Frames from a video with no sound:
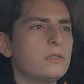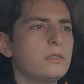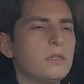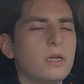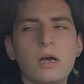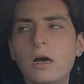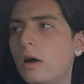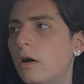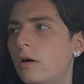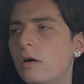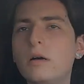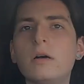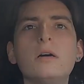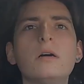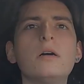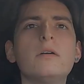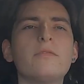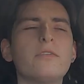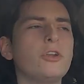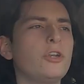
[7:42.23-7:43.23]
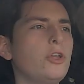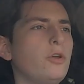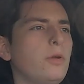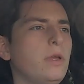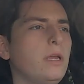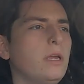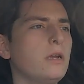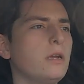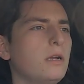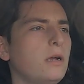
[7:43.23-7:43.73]
So, if you're new
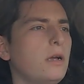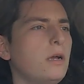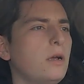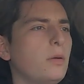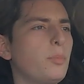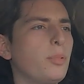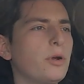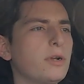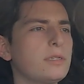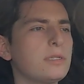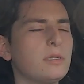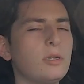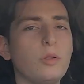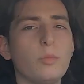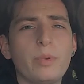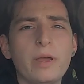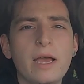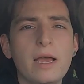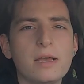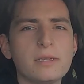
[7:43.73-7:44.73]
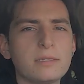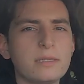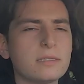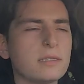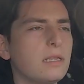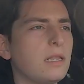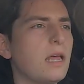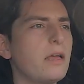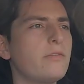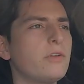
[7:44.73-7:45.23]
here, personal best
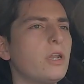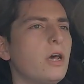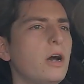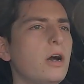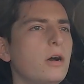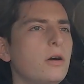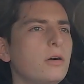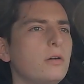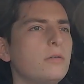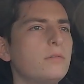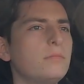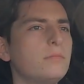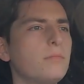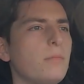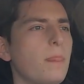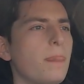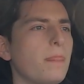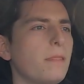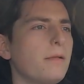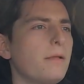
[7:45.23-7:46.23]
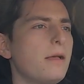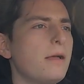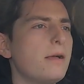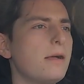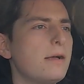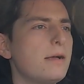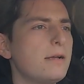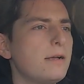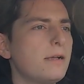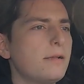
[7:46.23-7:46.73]
is 11.0.
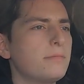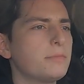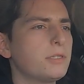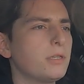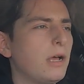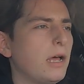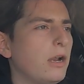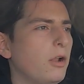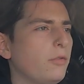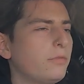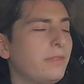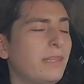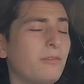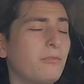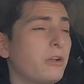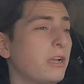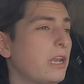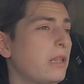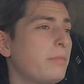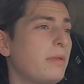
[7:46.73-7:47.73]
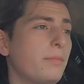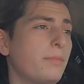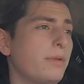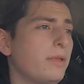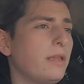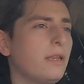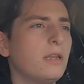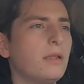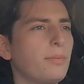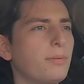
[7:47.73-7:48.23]
So I don't think we're going to be
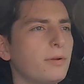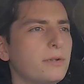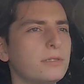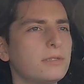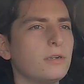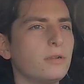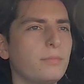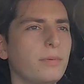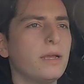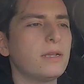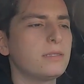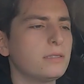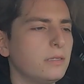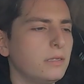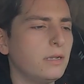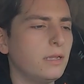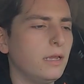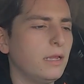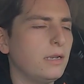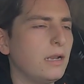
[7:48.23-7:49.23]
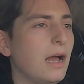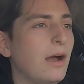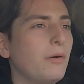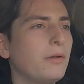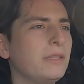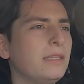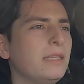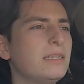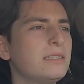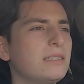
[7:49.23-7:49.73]
beating a personal best today,
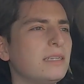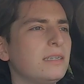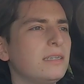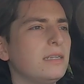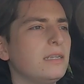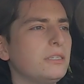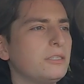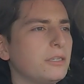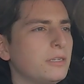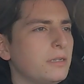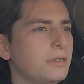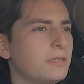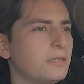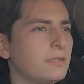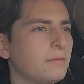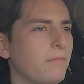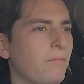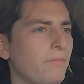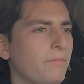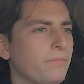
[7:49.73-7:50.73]
not in these conditions.